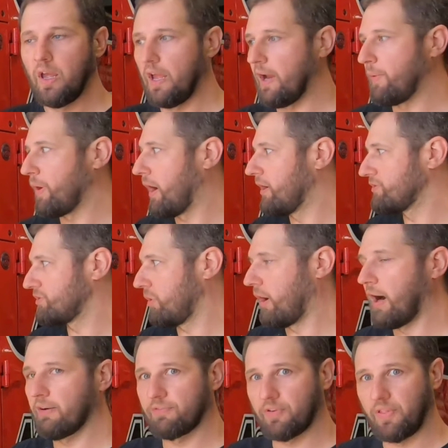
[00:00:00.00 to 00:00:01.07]
and we also
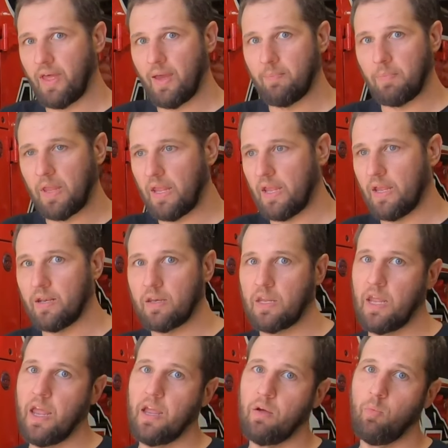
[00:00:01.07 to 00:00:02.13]
offer them in
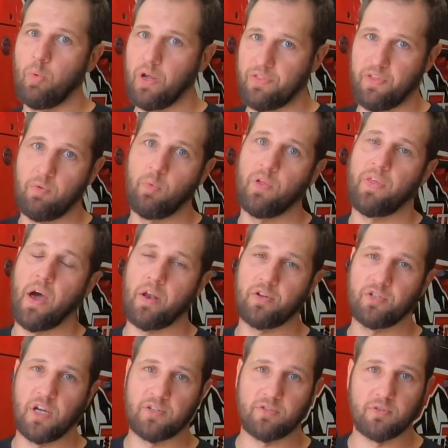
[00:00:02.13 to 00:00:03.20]
King with and without
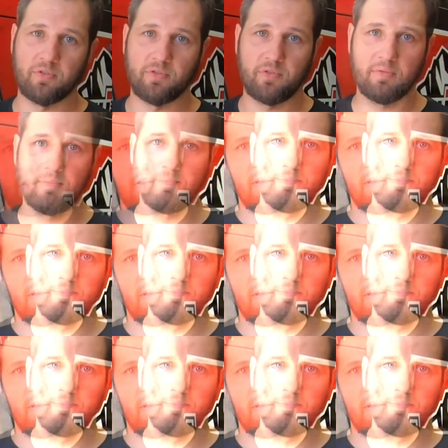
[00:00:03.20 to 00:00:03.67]
adjusters.